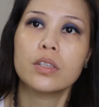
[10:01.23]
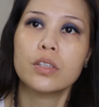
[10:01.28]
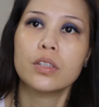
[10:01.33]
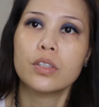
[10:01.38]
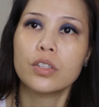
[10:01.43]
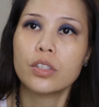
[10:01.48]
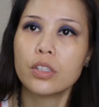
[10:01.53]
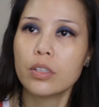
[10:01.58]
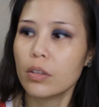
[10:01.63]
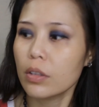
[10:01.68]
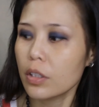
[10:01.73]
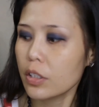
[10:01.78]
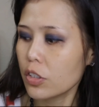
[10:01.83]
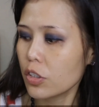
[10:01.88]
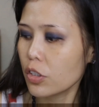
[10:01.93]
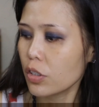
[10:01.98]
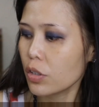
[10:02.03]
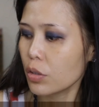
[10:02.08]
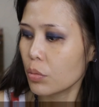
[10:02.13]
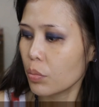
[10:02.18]
So let's
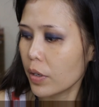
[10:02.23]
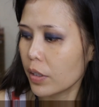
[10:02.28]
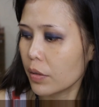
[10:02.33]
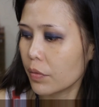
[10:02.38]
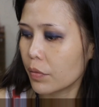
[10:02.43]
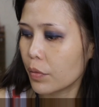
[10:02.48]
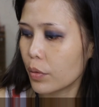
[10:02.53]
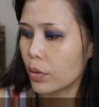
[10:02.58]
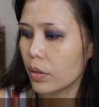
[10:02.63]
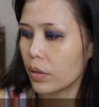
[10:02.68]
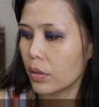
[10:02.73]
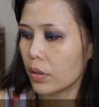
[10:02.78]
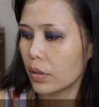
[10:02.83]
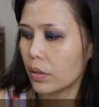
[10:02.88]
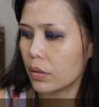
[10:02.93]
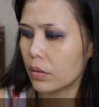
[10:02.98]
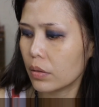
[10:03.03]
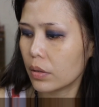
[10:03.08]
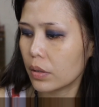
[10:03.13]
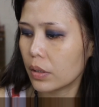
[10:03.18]
just wait for the
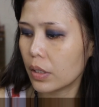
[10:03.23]
glue.